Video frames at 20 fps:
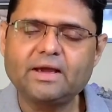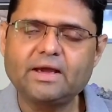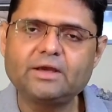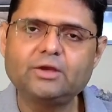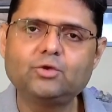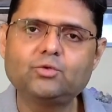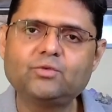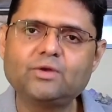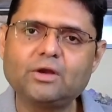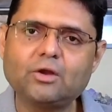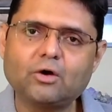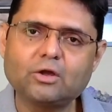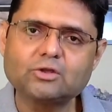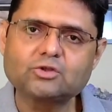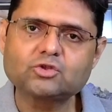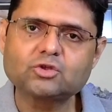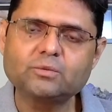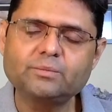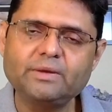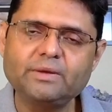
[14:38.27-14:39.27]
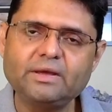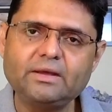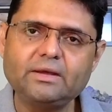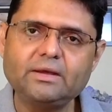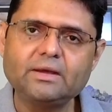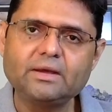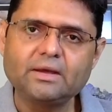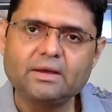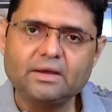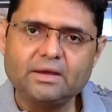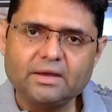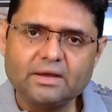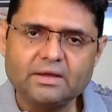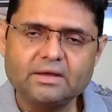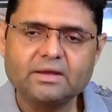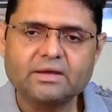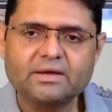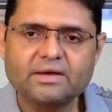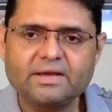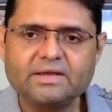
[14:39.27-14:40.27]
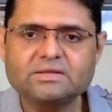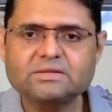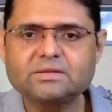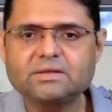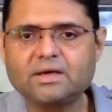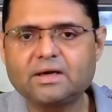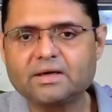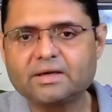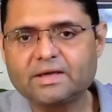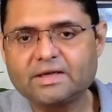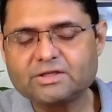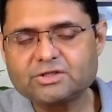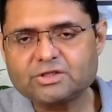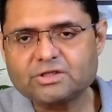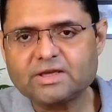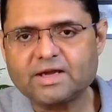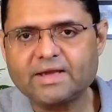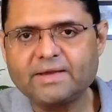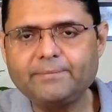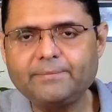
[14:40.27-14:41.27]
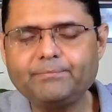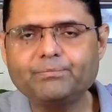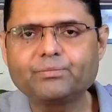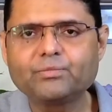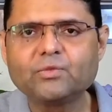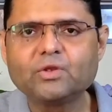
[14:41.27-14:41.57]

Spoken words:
and you will also be in a race against time,